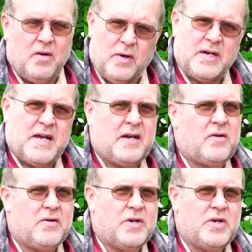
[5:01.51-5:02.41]
you're in a
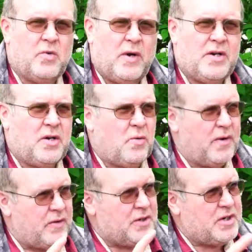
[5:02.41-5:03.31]
tactical situation
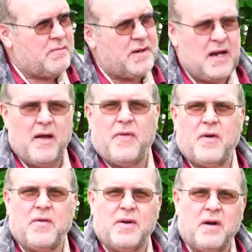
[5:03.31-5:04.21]
where there's somebody out
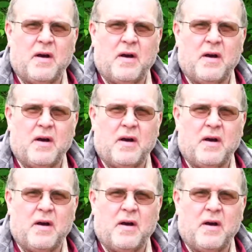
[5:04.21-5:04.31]
there in